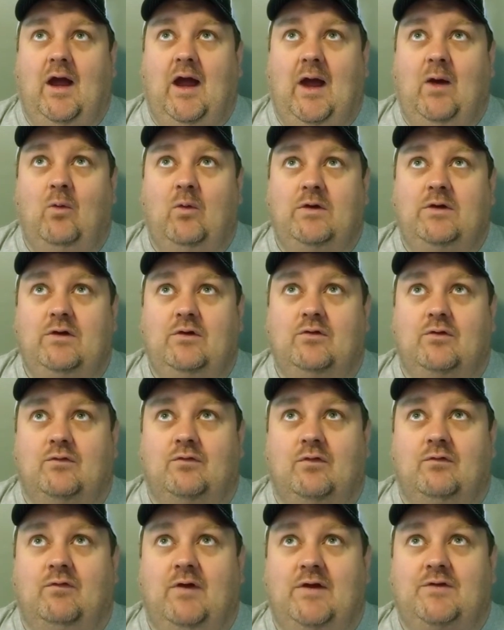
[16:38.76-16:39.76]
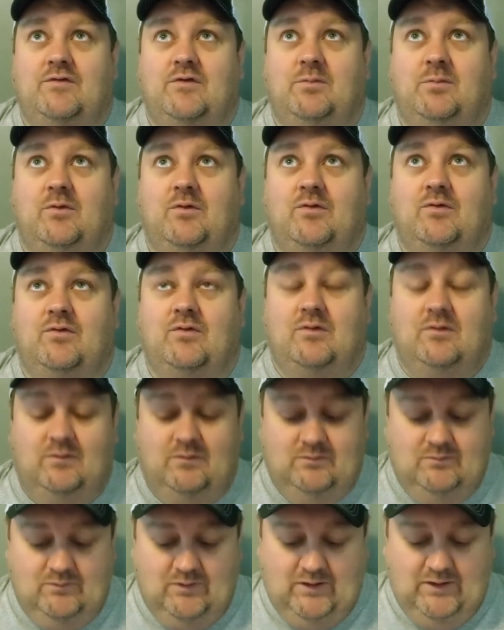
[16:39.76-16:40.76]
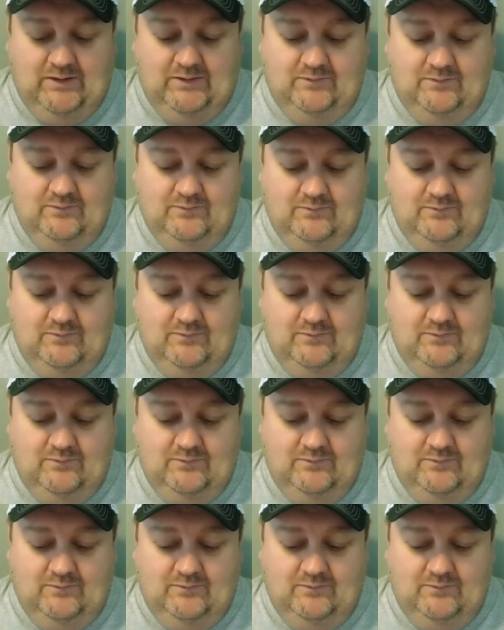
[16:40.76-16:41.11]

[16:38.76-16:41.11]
I wouldn't use it for vegetables, right?